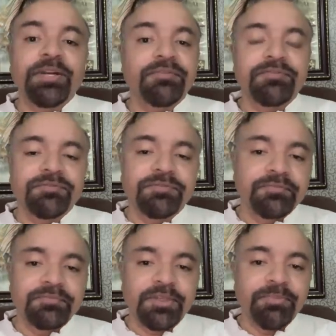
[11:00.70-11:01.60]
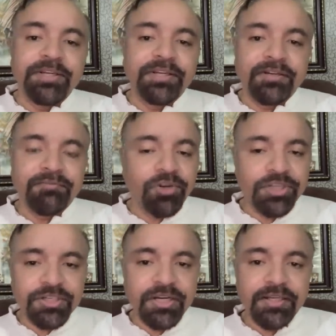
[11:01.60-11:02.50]
of some area,
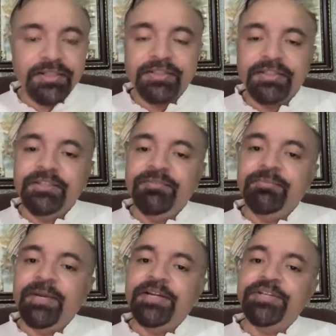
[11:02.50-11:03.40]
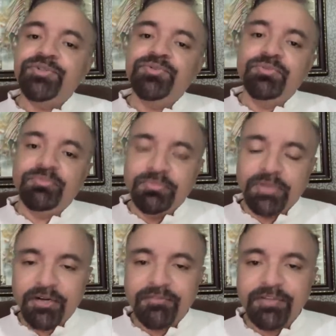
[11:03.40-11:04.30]
forest guy, he managed to
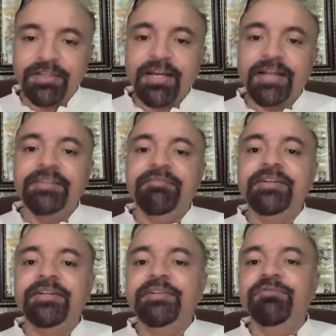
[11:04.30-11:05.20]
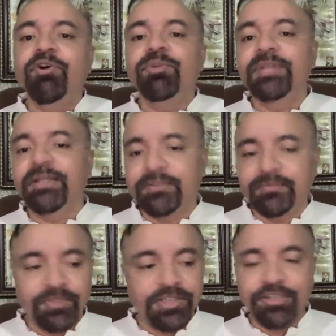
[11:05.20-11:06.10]
run away and he went and informed that
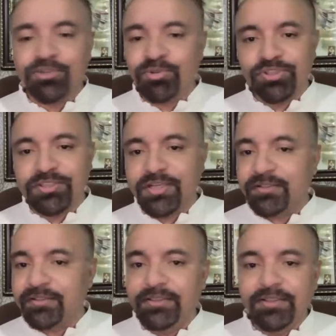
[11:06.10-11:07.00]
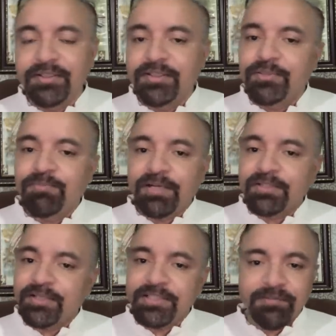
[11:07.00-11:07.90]
three soldiers that
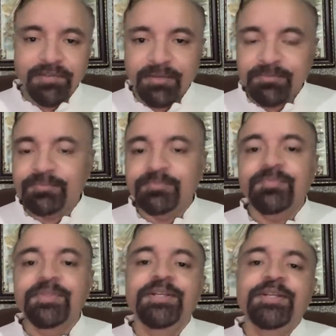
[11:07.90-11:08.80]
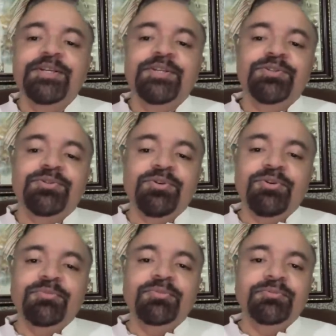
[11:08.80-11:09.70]
Pakistanis have come.
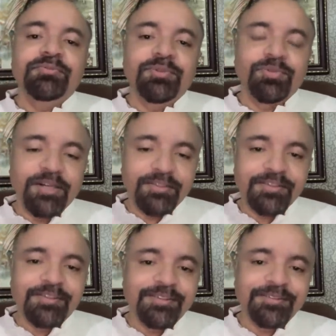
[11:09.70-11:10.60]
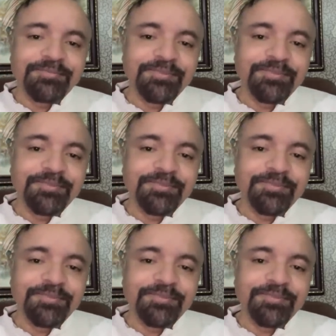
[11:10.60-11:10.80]
So look at the